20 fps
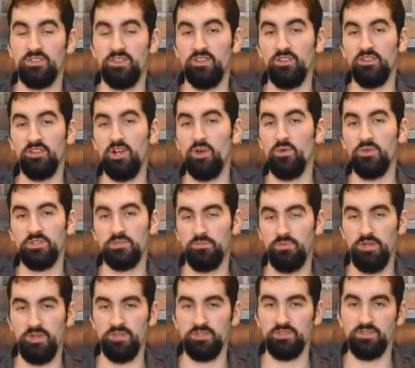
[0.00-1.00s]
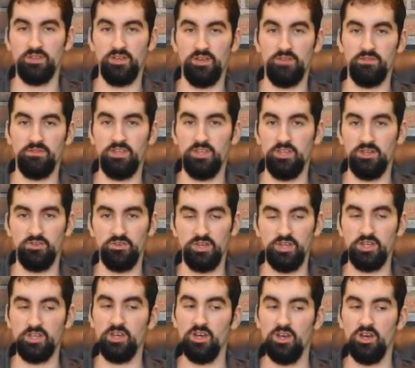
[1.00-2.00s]
the lowest pits of the
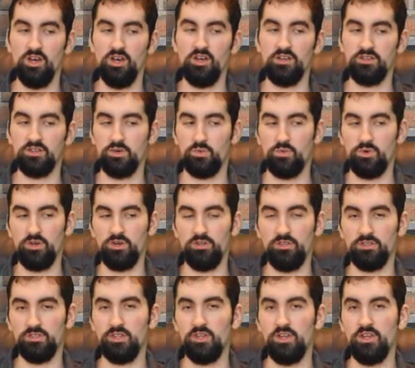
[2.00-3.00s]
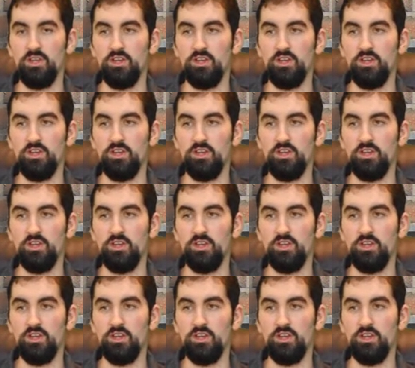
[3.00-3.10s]
Greek underworld.